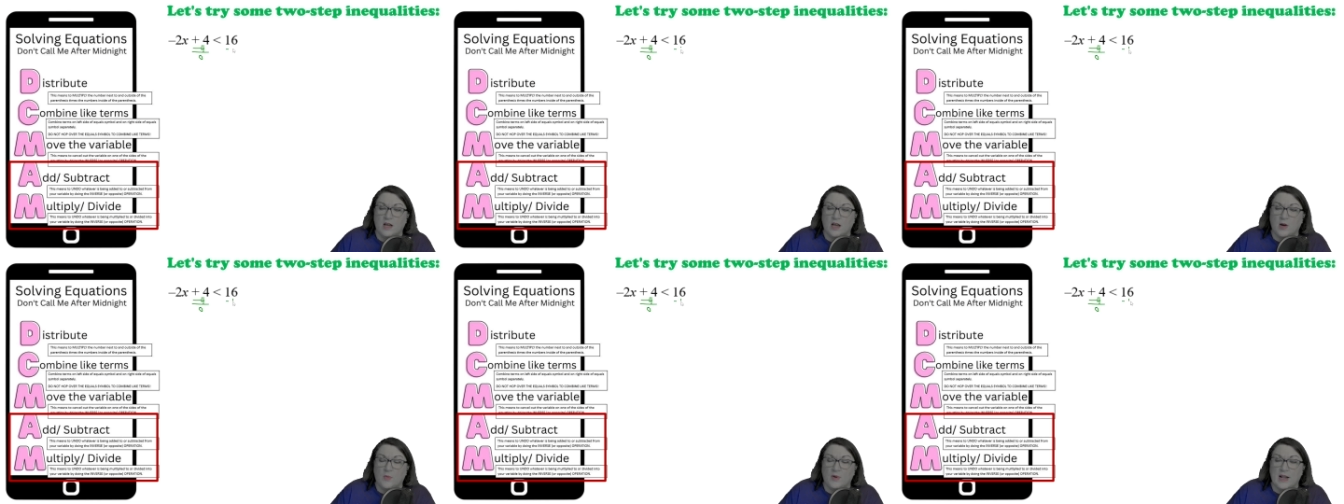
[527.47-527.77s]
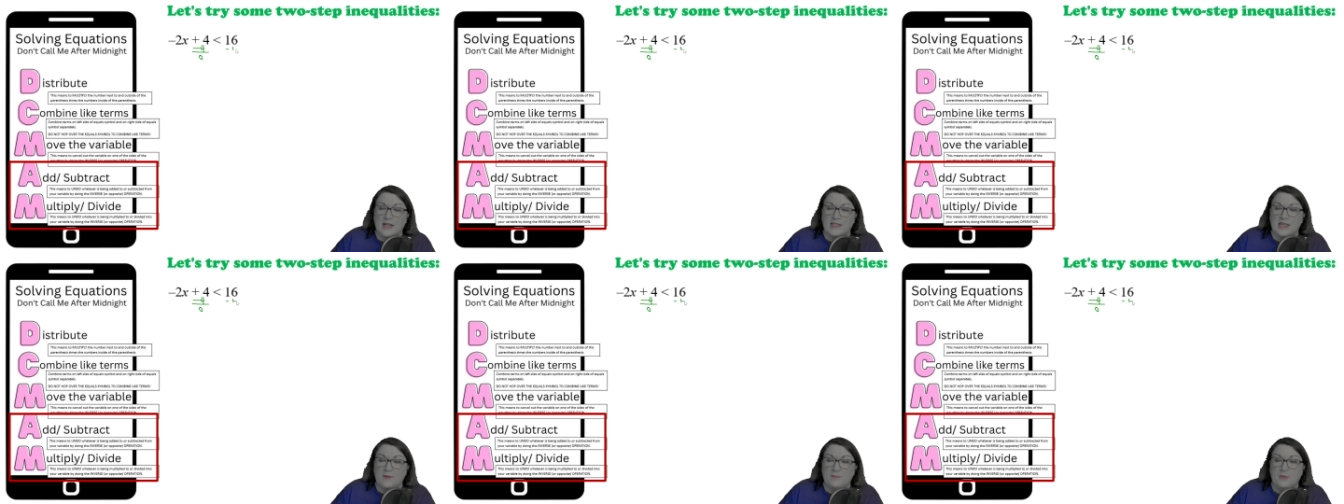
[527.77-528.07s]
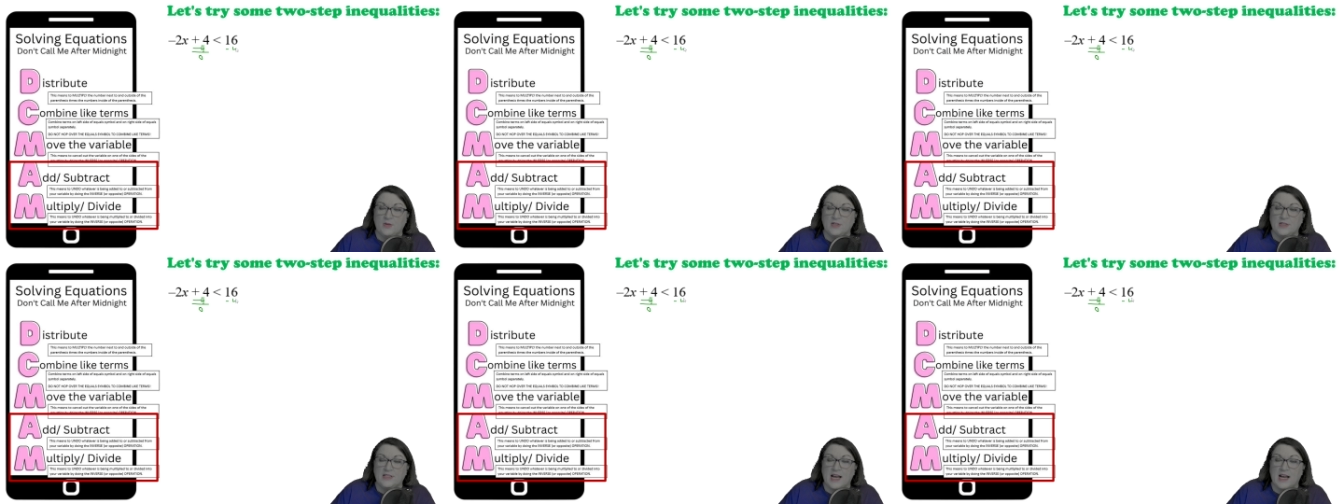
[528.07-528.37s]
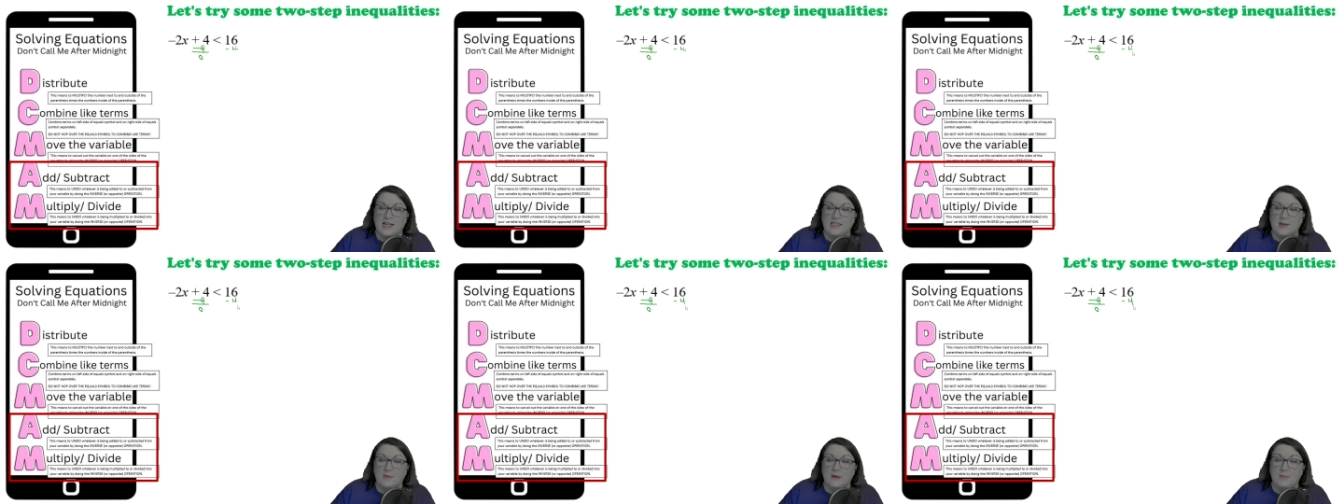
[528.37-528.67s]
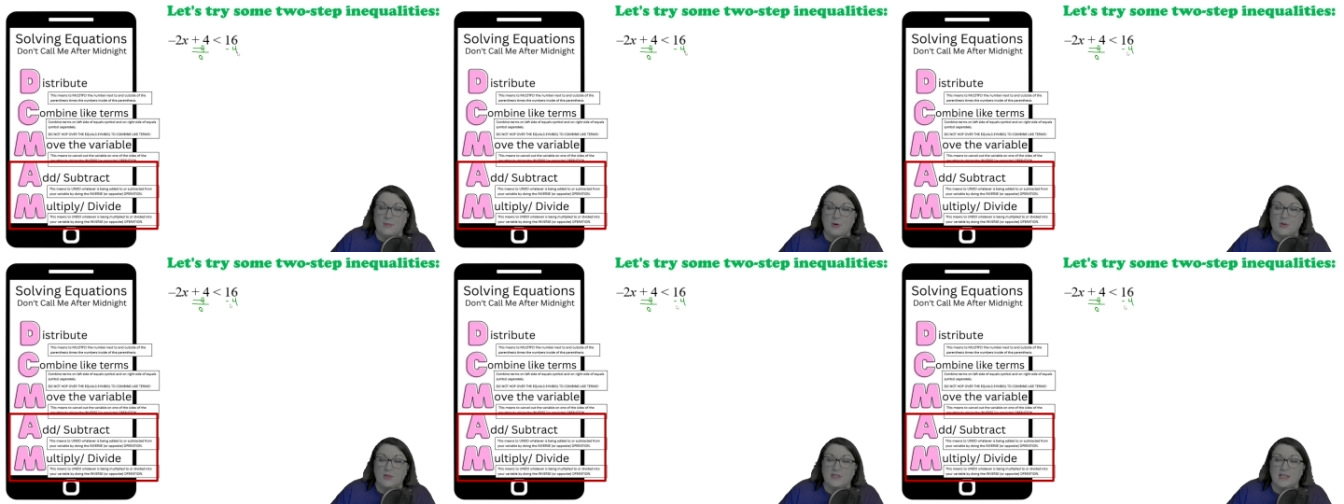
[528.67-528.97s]
And when I say both sides, I mean
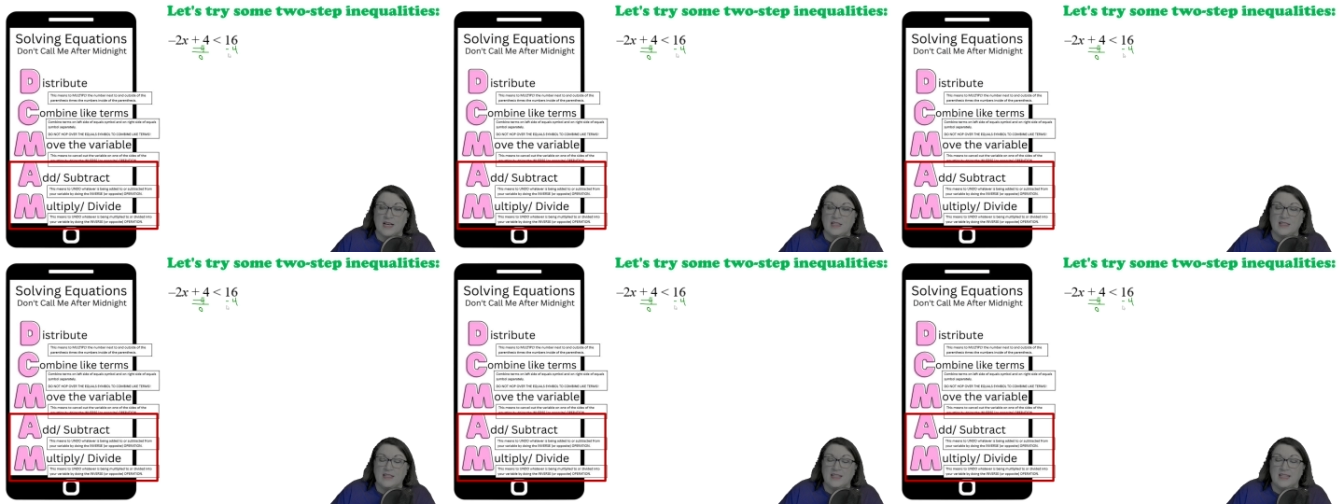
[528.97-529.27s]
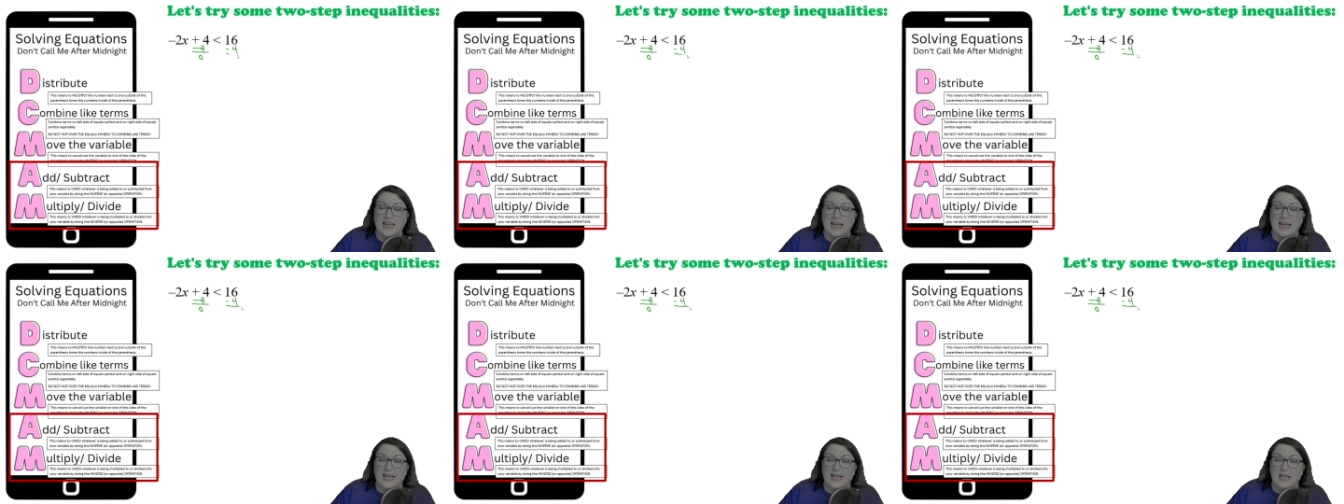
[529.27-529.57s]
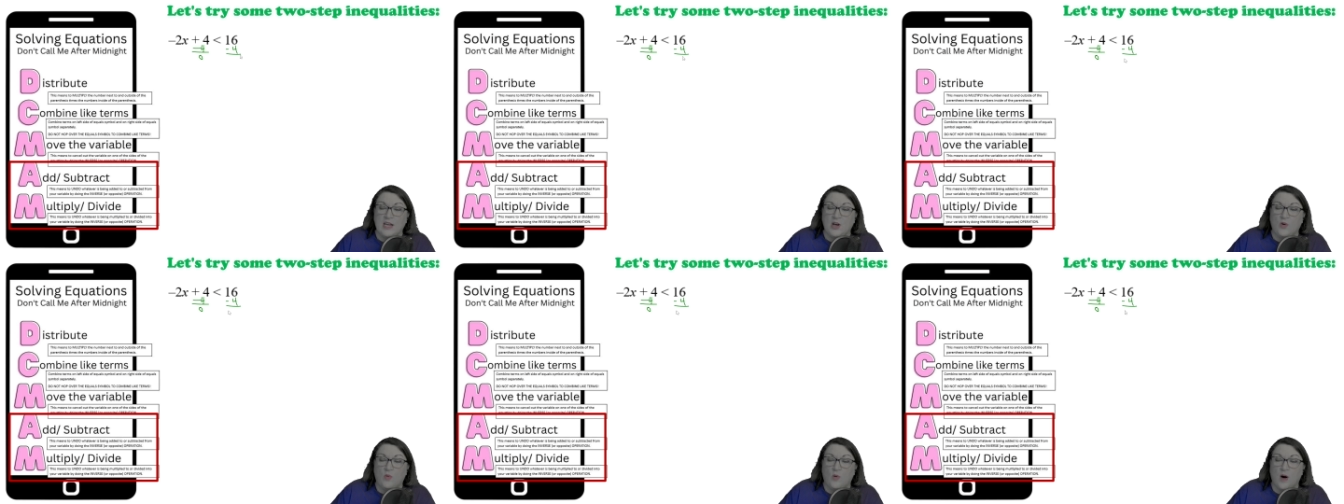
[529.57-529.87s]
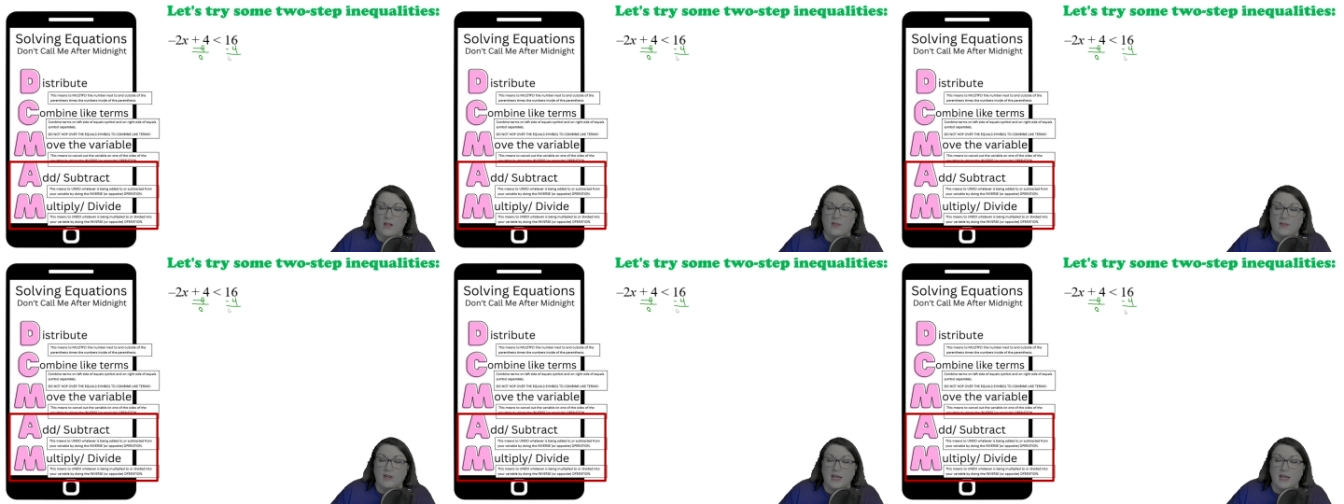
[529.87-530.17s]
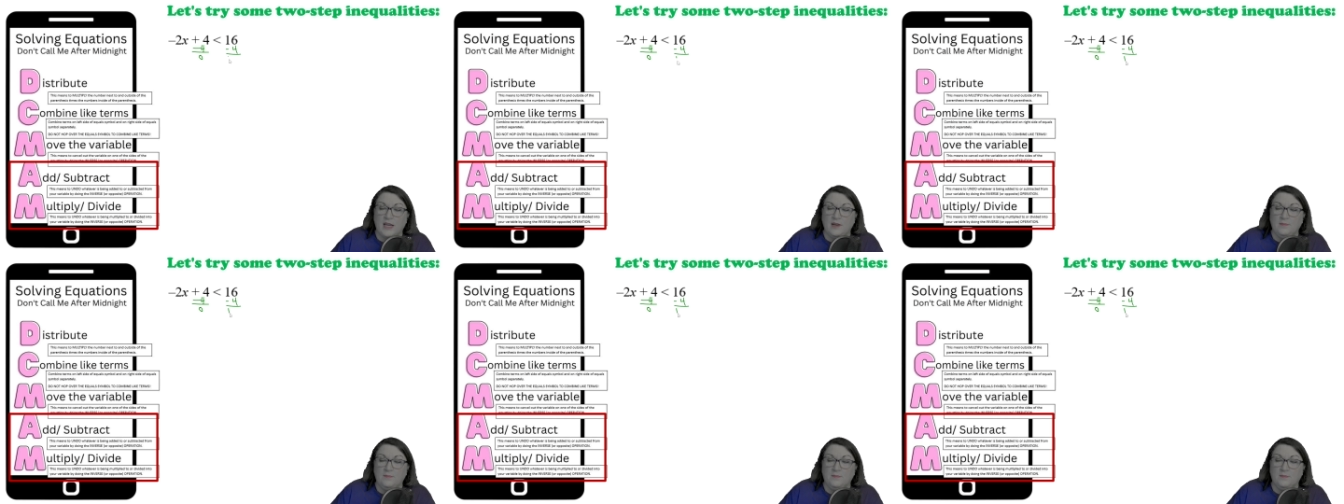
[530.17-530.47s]
both sides of the inequality.